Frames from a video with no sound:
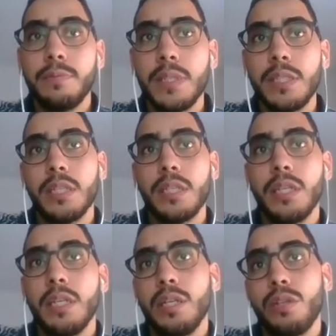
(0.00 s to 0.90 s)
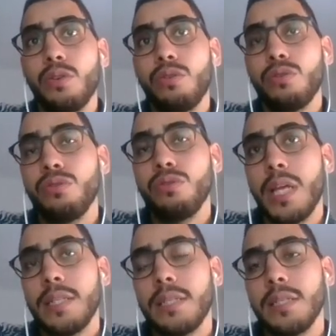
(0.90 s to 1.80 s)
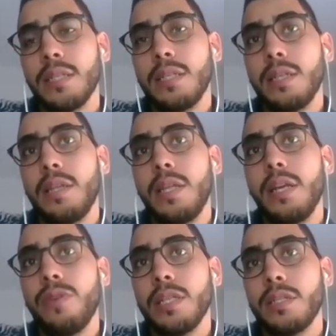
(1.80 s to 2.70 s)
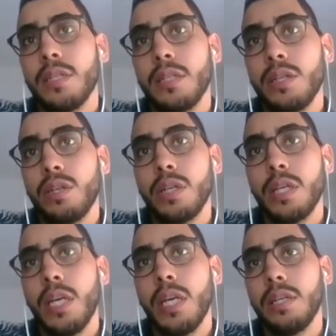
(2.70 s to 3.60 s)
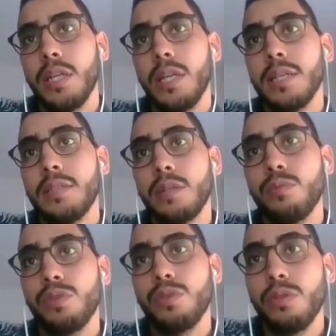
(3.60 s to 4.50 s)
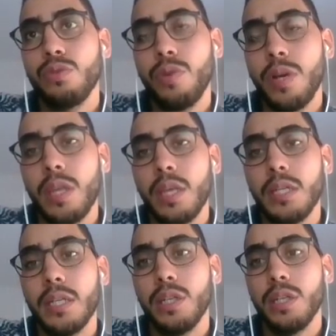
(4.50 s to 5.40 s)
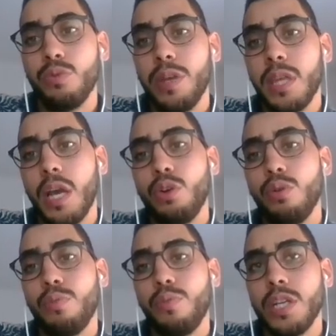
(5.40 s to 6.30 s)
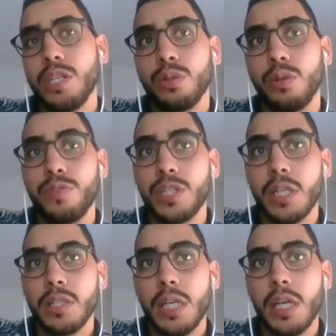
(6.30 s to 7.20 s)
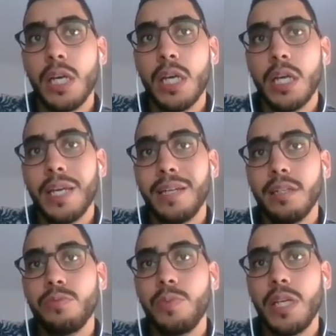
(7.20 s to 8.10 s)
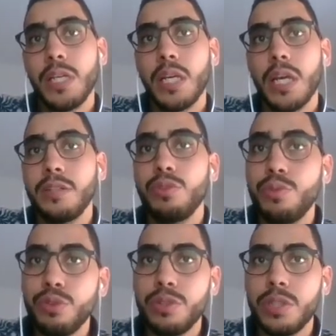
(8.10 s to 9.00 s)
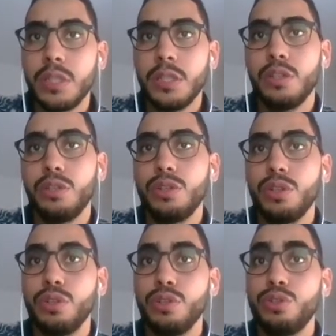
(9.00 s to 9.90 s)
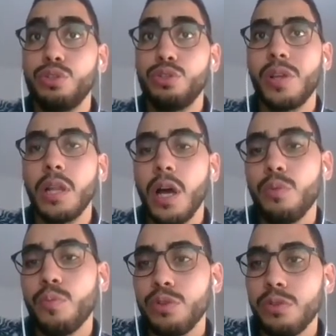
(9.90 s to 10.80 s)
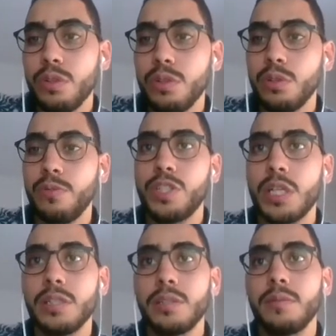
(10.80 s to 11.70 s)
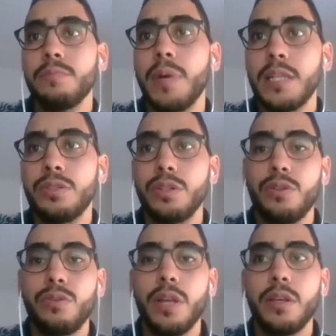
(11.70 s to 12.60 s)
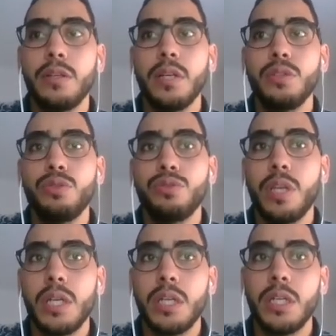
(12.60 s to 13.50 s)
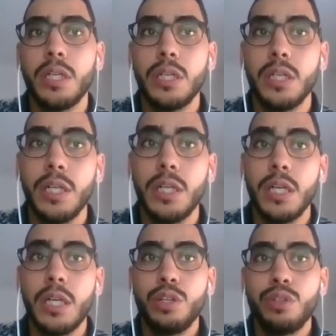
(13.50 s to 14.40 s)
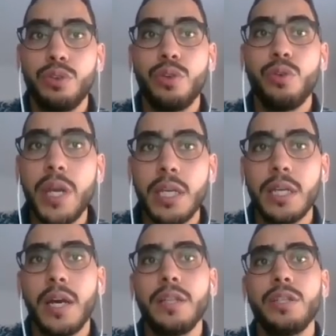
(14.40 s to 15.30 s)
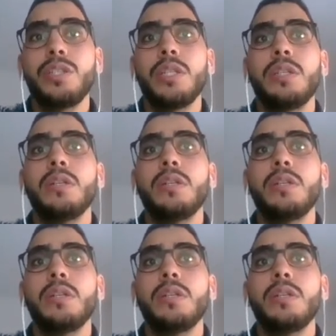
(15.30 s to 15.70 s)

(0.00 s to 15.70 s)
be concluded that a decrease in elastic modulus with the incorporation of shells can't be attributed to the low modulus of shells, but rather to the weak addition